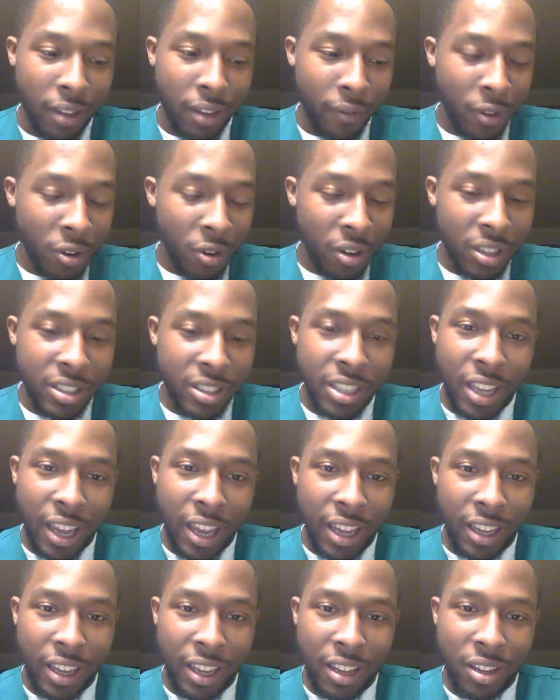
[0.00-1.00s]
If you're a
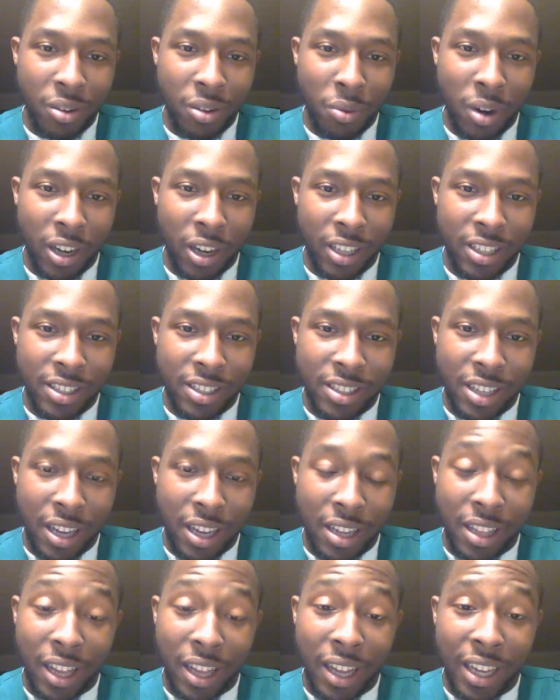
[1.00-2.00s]
tech and you're working
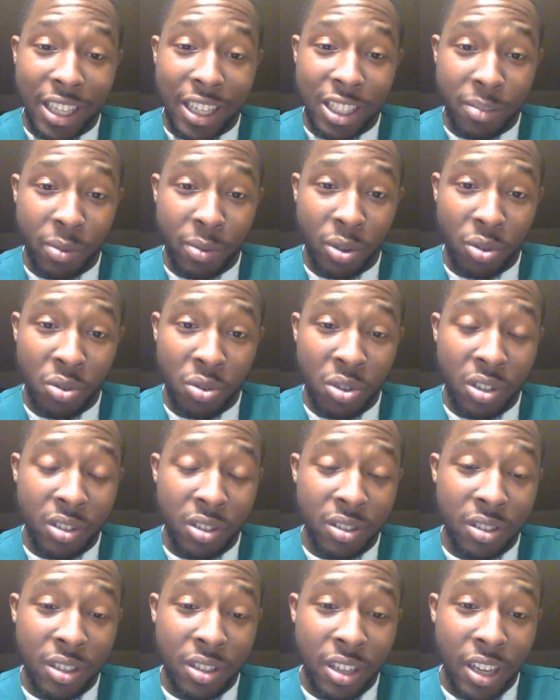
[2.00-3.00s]
inside the hospital,
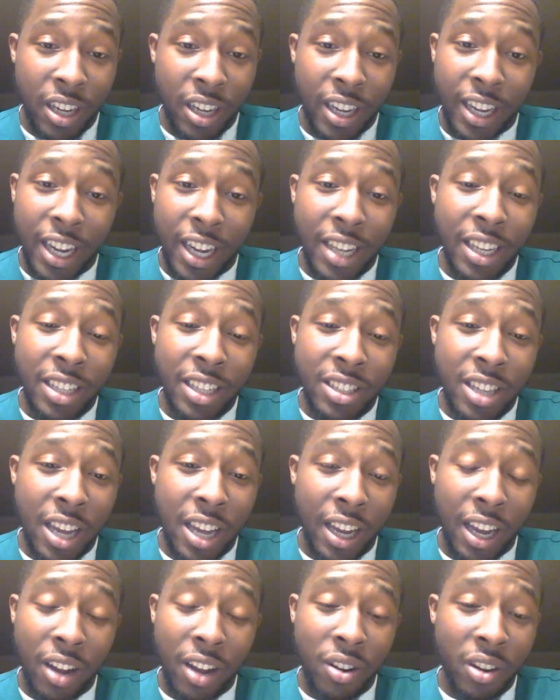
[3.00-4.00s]
any
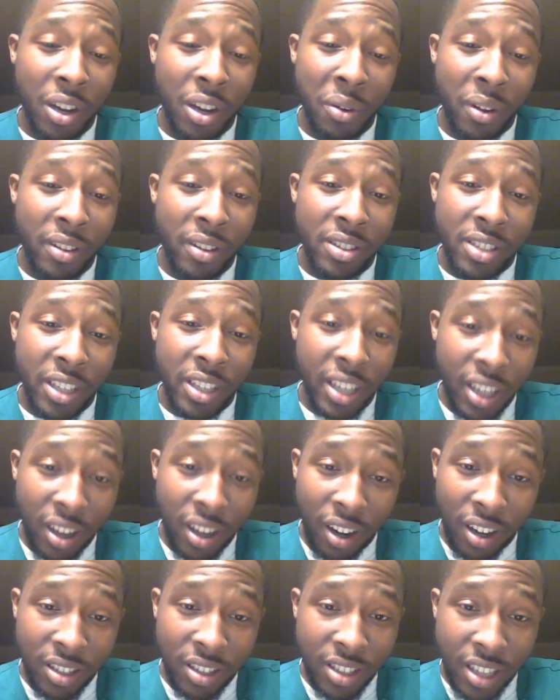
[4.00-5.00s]
tech, I don't care whether it's
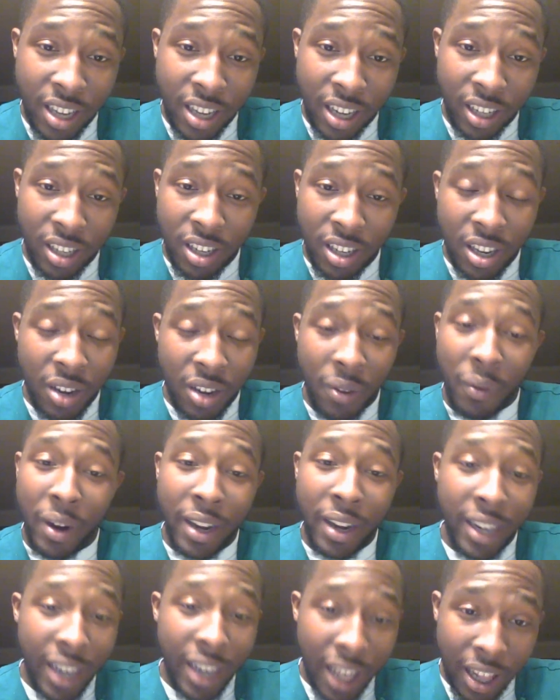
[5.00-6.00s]
ER tech,
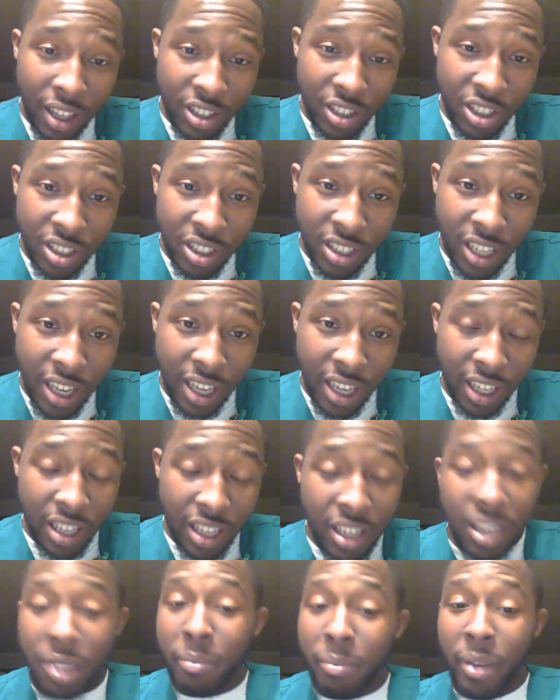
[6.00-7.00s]
radiology tech,
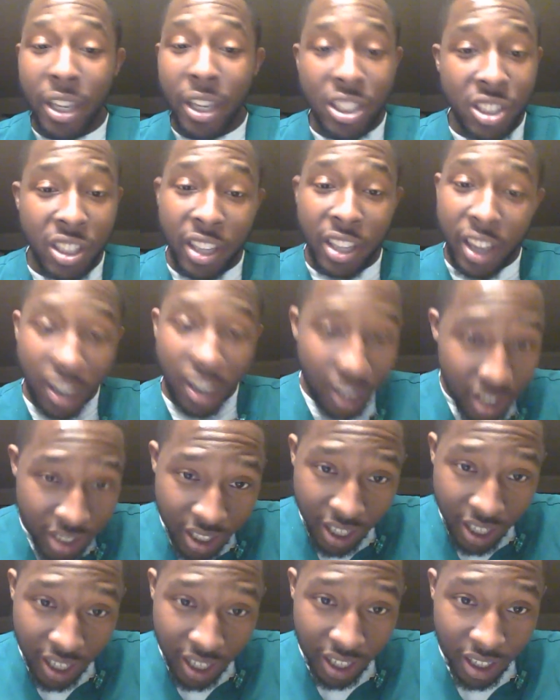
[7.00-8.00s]
patient care
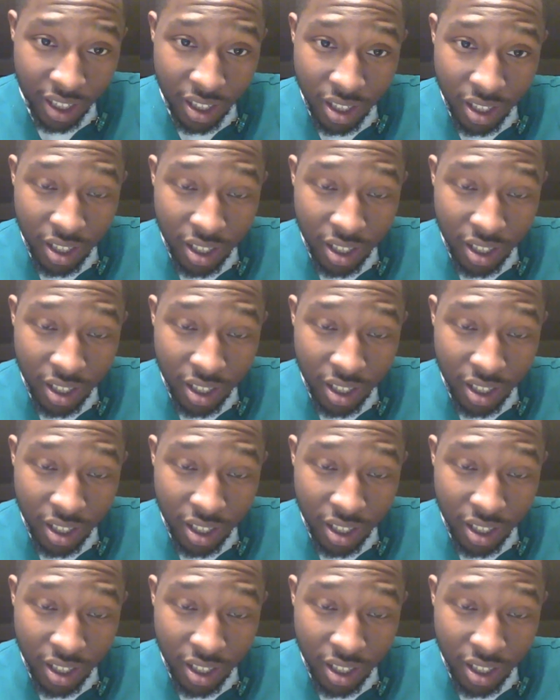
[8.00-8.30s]
tech,